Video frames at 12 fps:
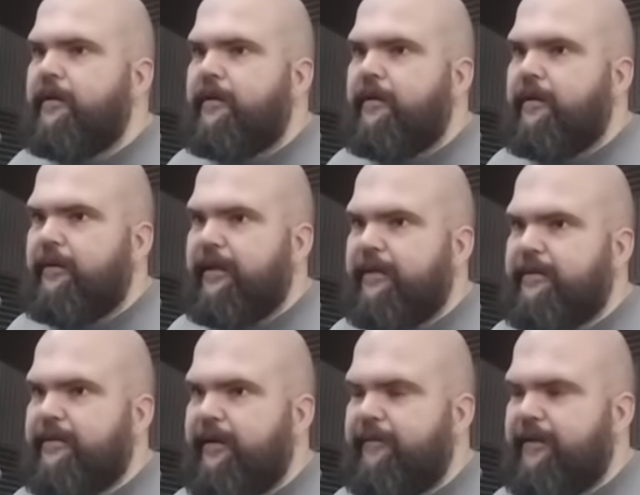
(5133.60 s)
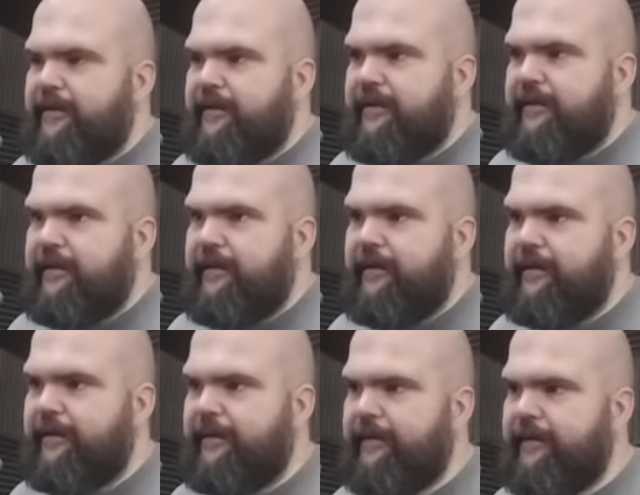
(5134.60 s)
Okay, shelf entity.
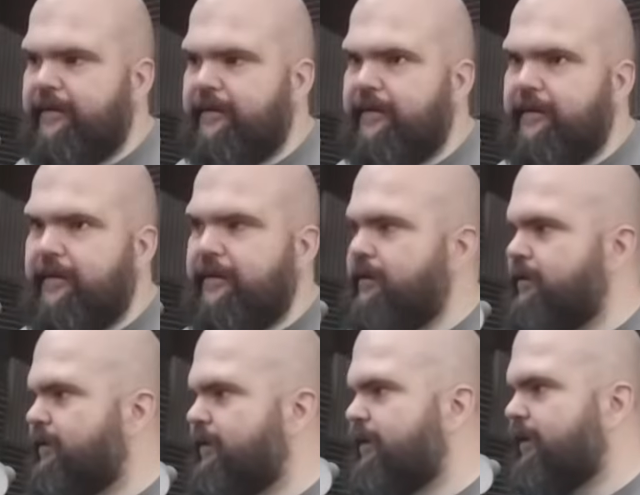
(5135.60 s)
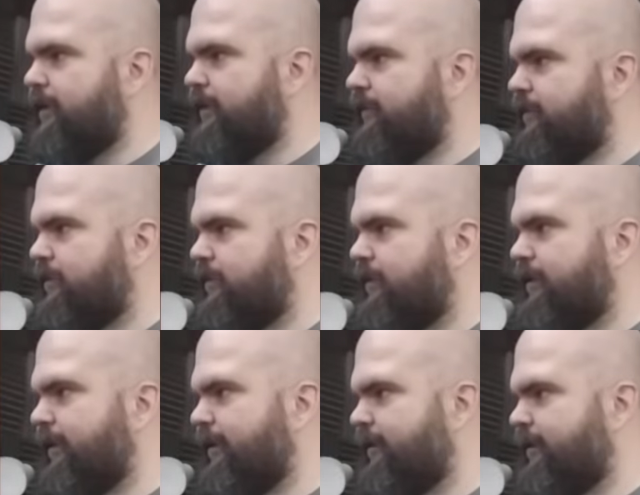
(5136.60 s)
Can I give it? Oh
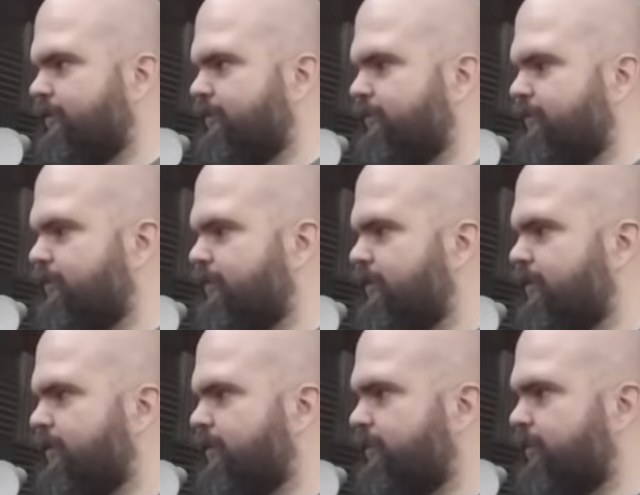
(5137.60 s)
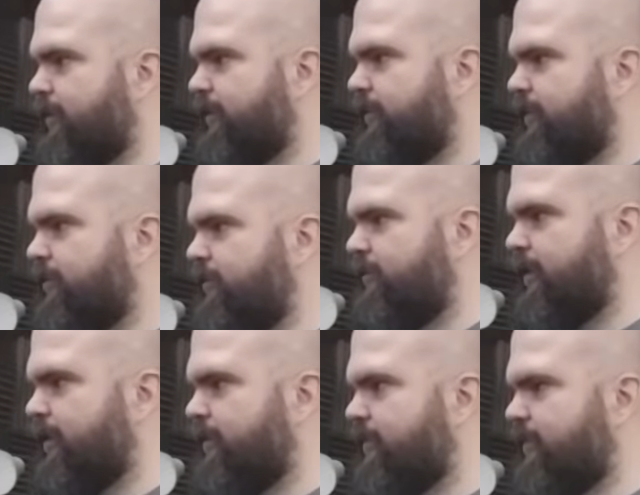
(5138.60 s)
yeah, I can. Cool. So I'm gonna give it a new
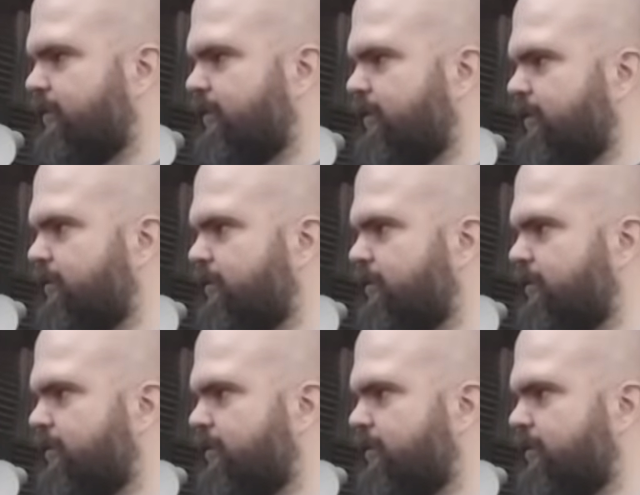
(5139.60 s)
item stack.